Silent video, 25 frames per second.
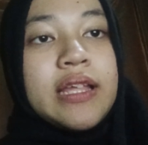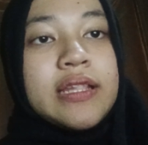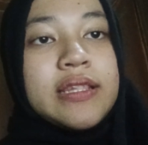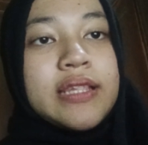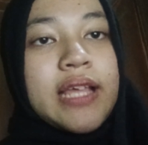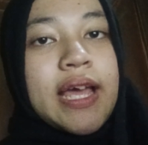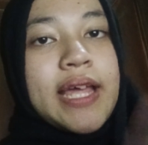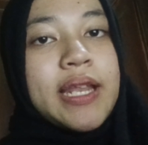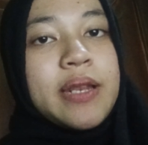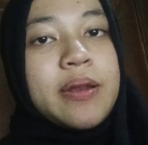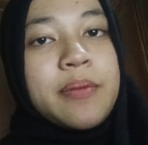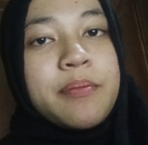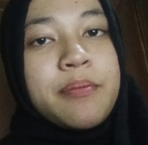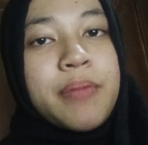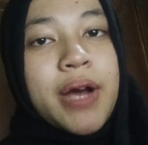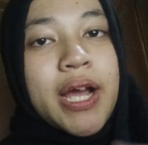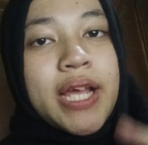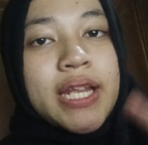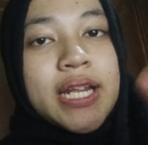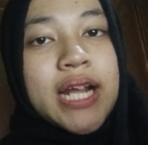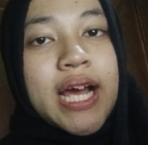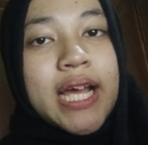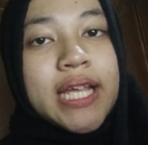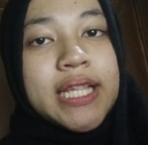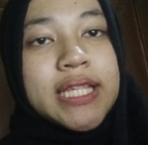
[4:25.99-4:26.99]
Then,
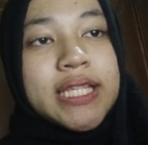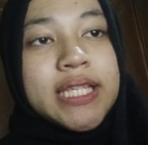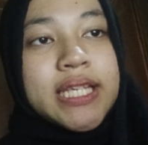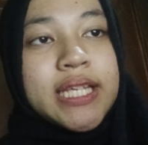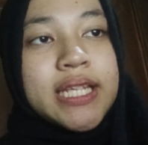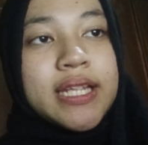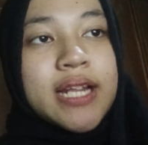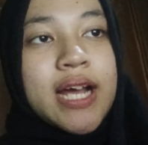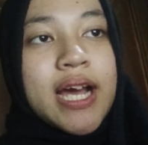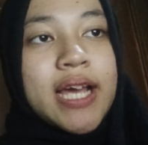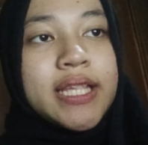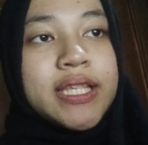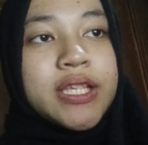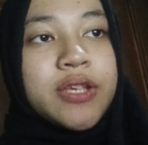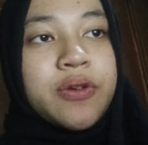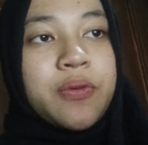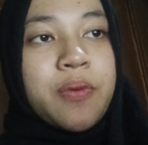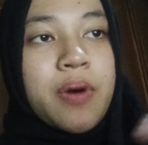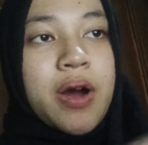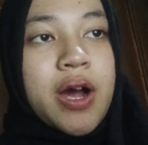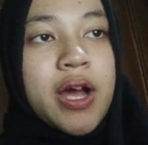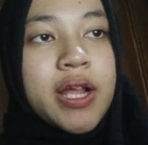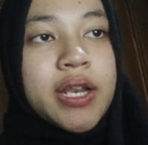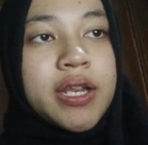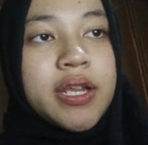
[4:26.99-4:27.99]
by
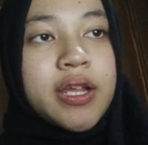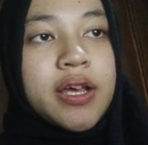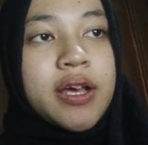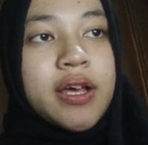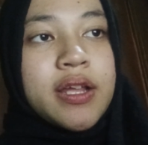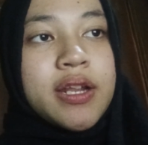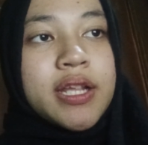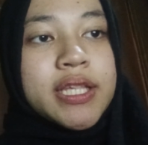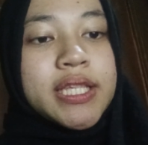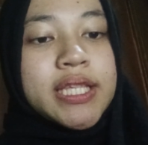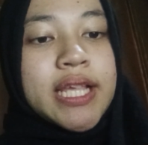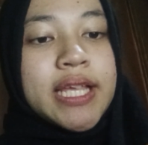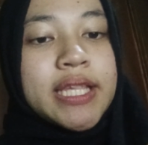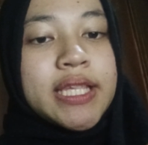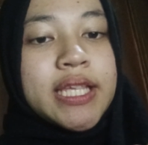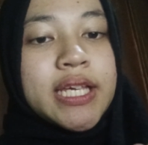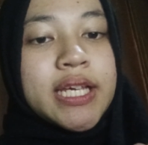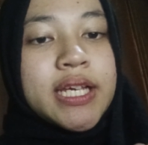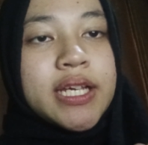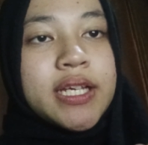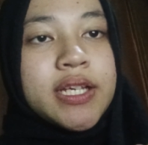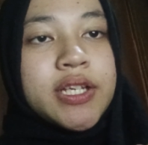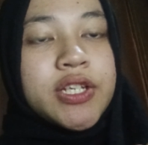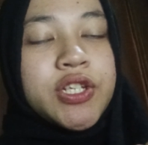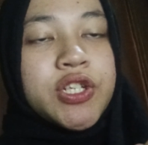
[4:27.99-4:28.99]
1991, an
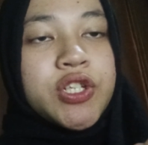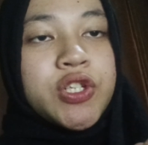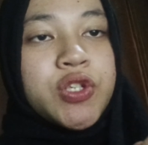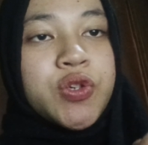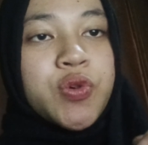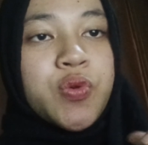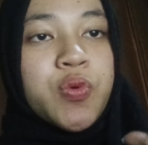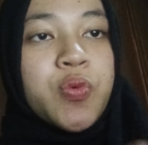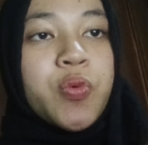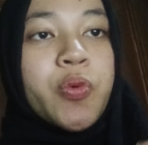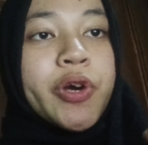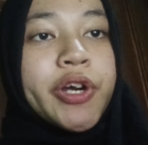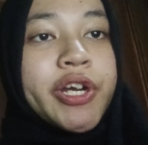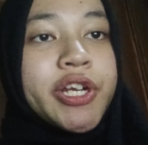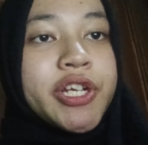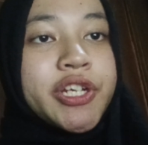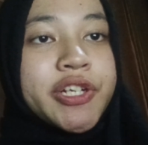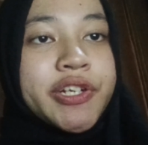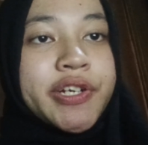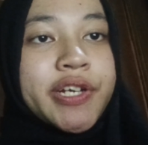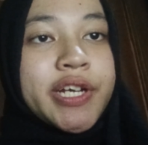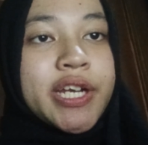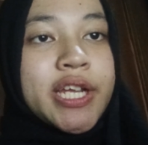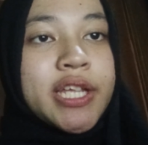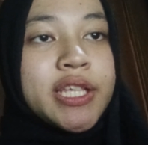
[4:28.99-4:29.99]
athletic shoe
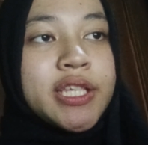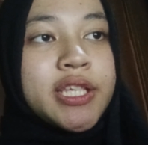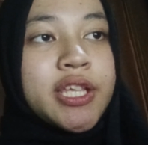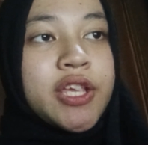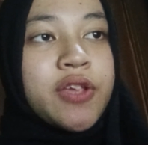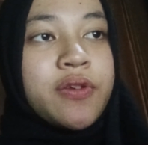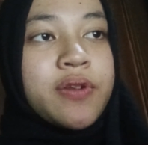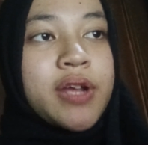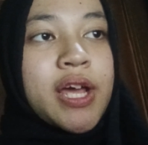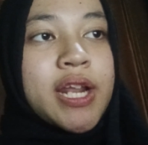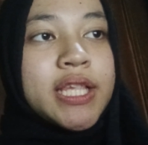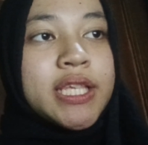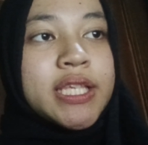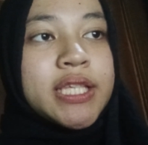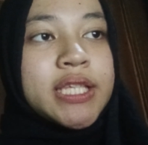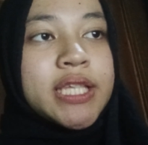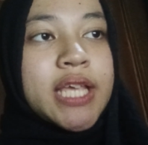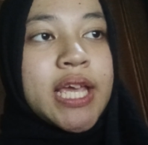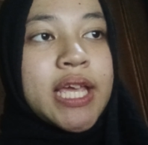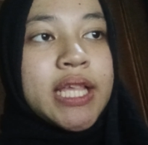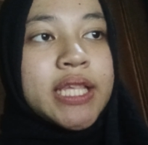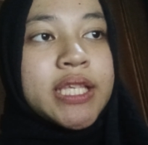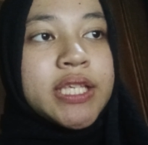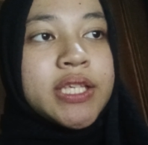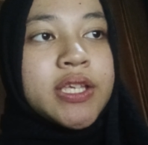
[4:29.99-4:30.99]
worker in the United
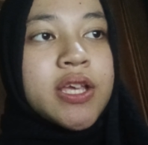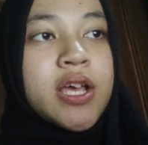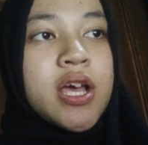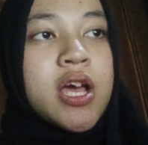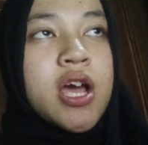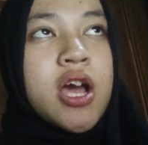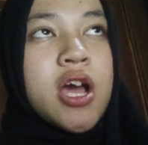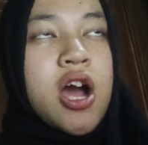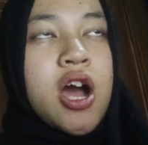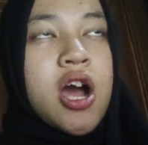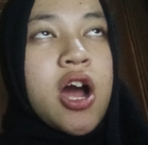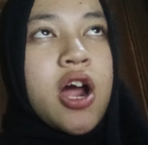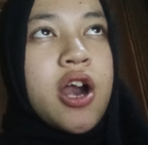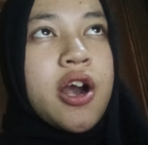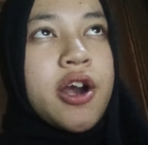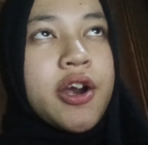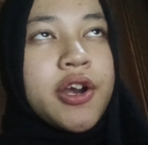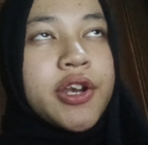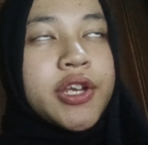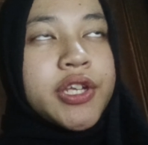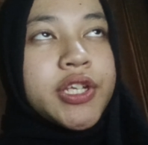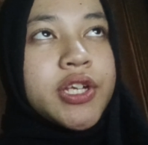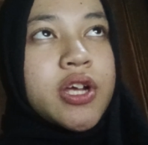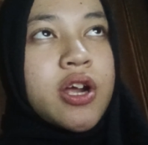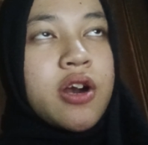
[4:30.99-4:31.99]
States
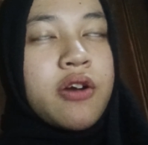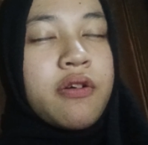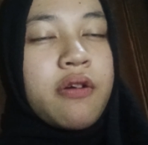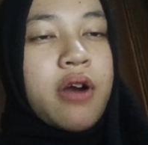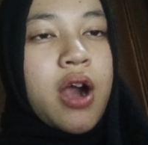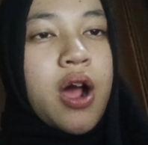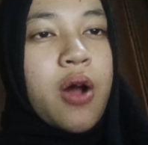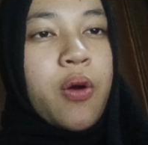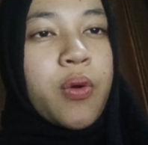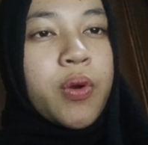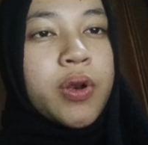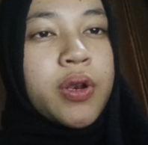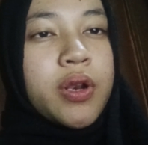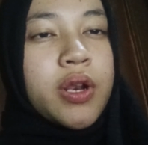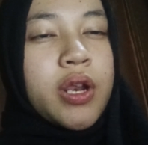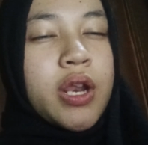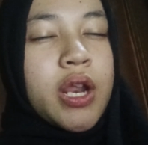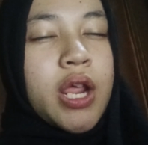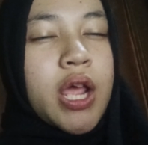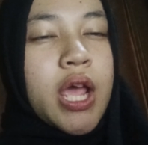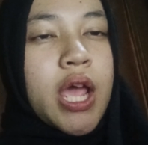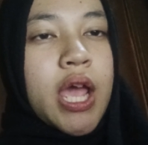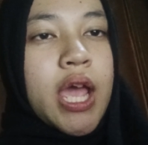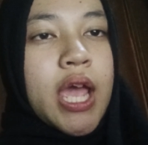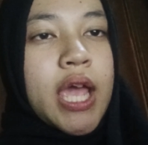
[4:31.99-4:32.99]
earned around
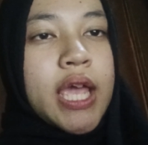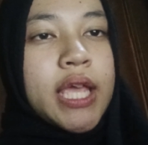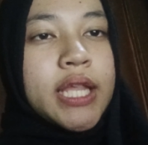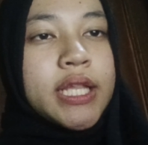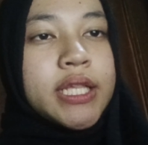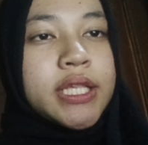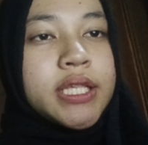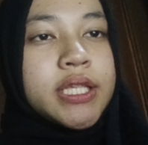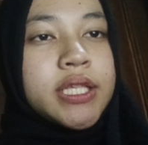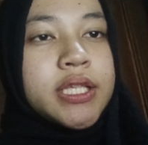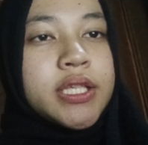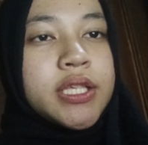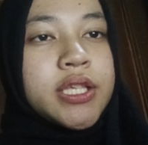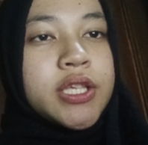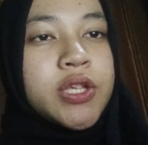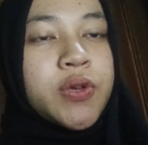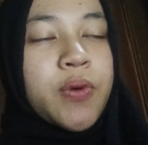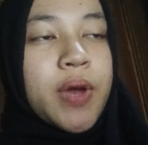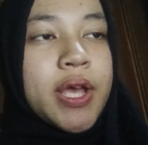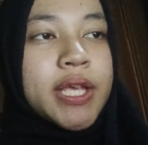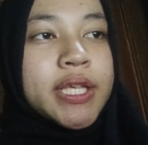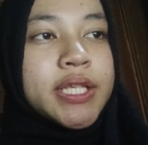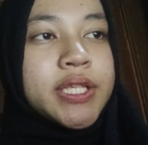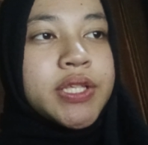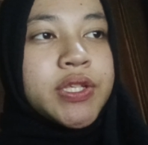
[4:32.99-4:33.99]
8
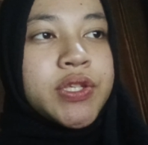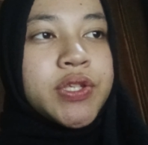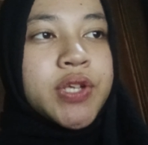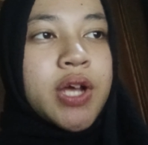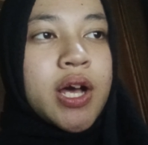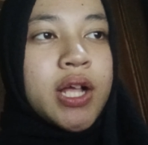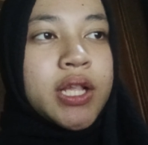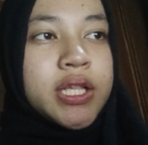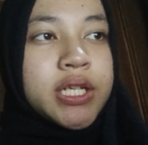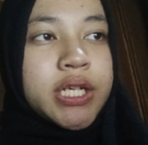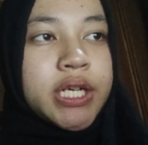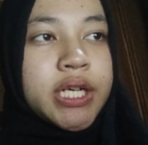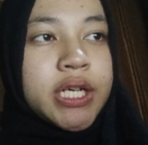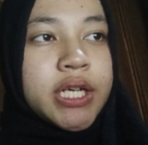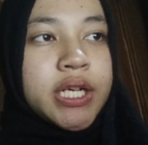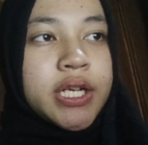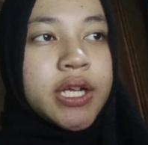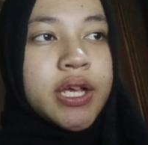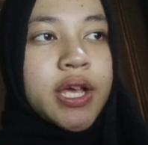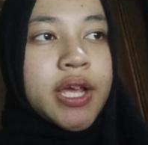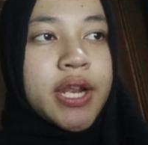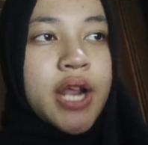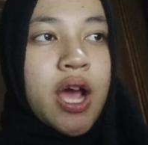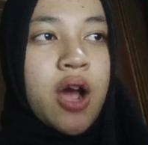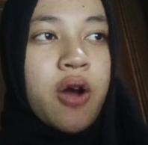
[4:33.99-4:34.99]
US dollar
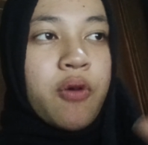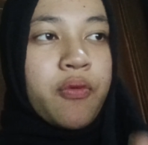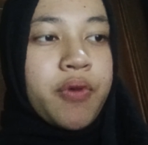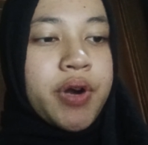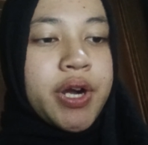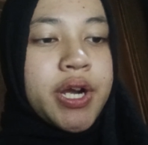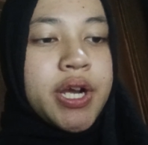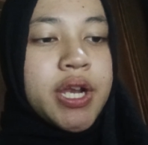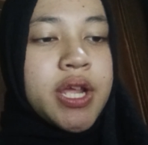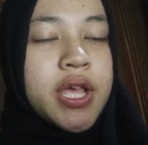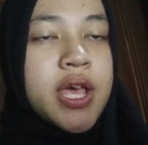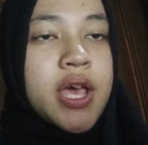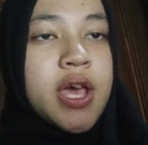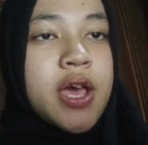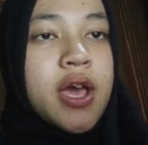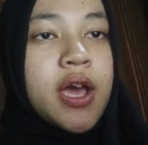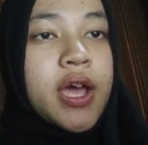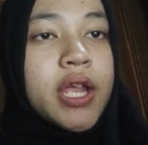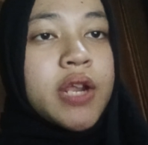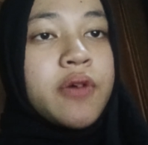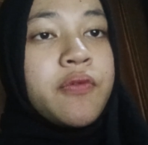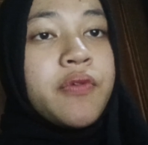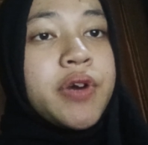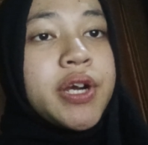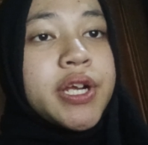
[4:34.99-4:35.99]
an hour,
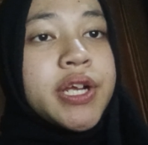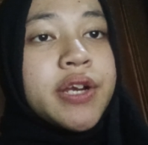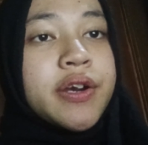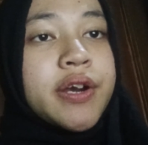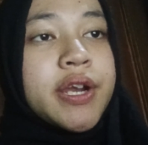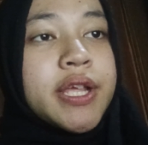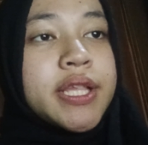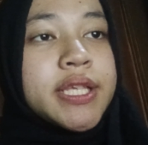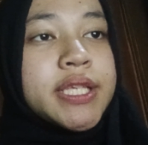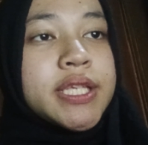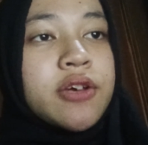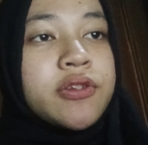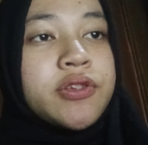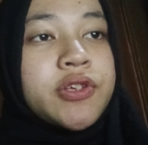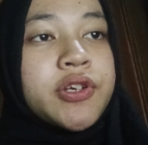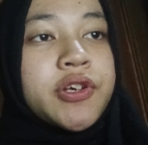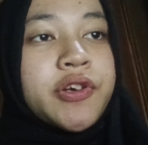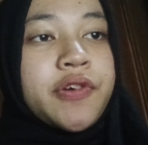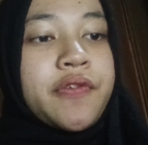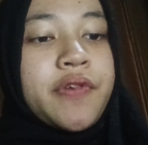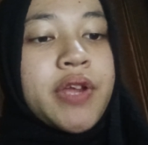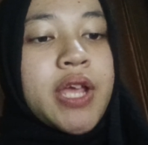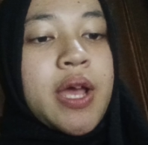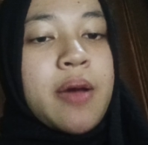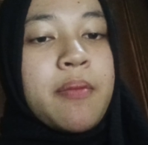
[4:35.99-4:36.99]
and a worker in South
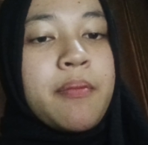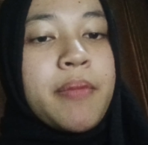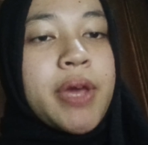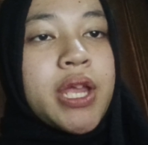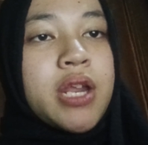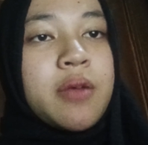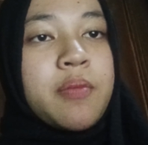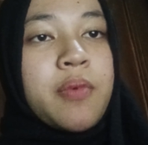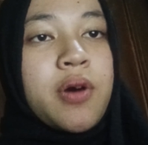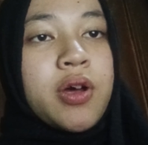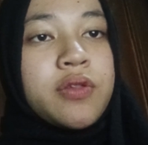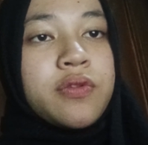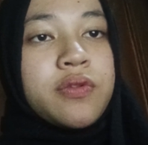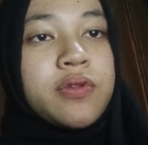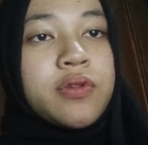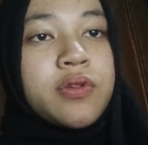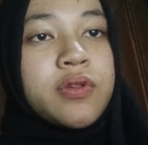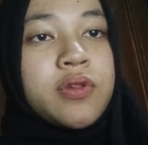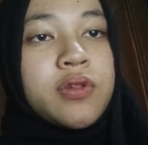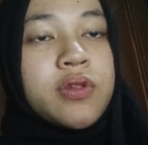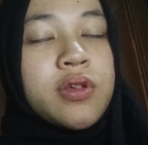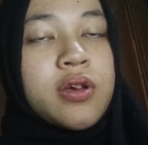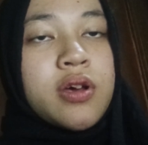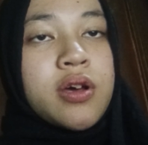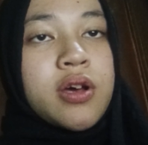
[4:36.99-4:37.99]
Korea made about
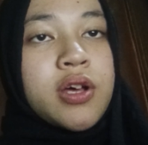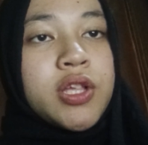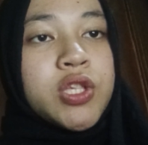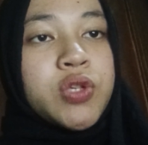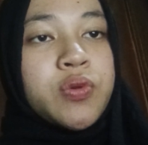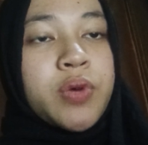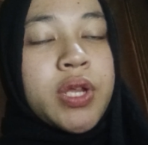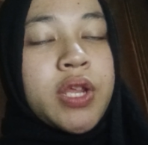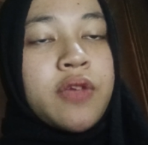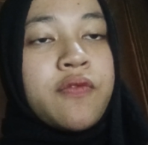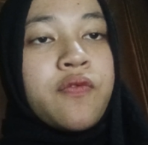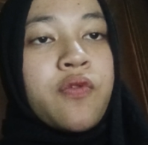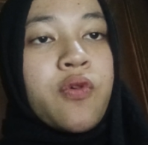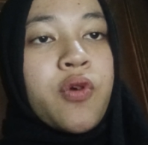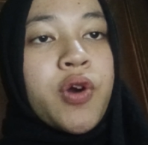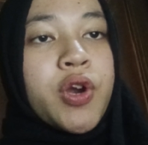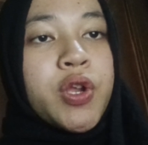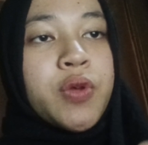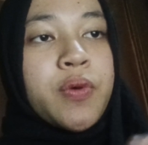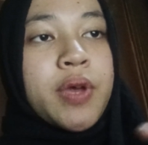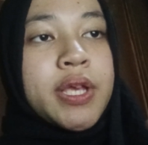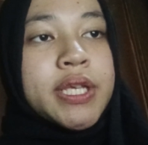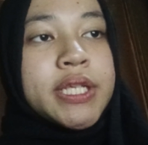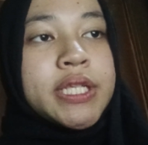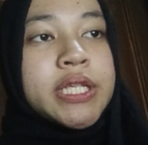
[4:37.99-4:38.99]
24
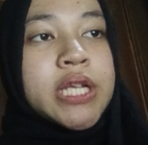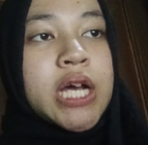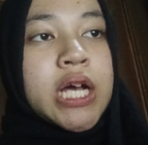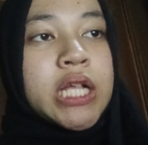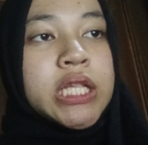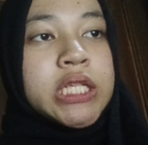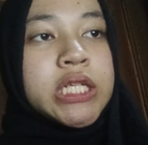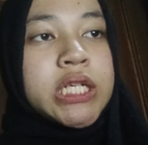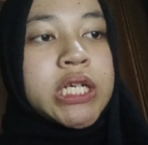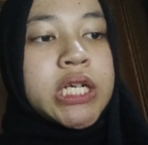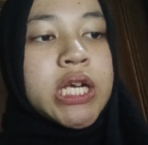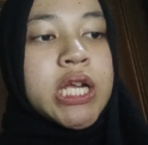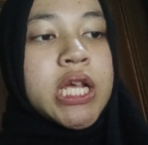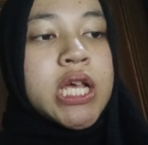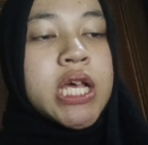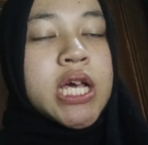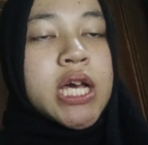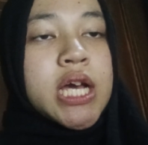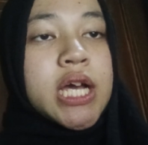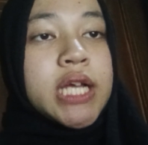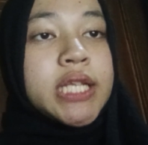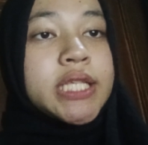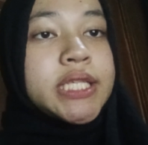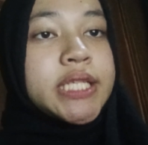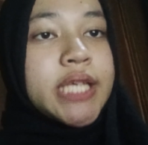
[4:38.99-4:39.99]
US dollar
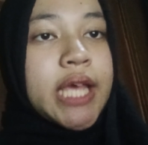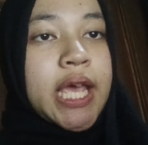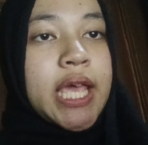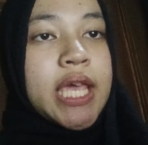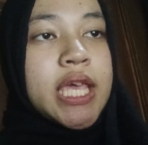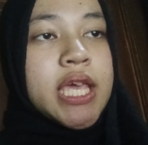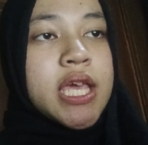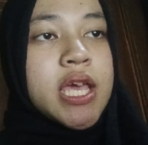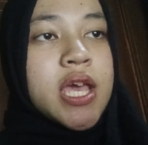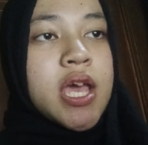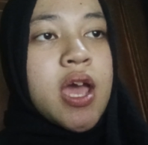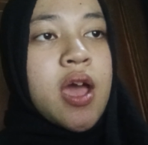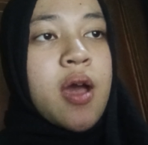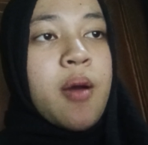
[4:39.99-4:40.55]
a day.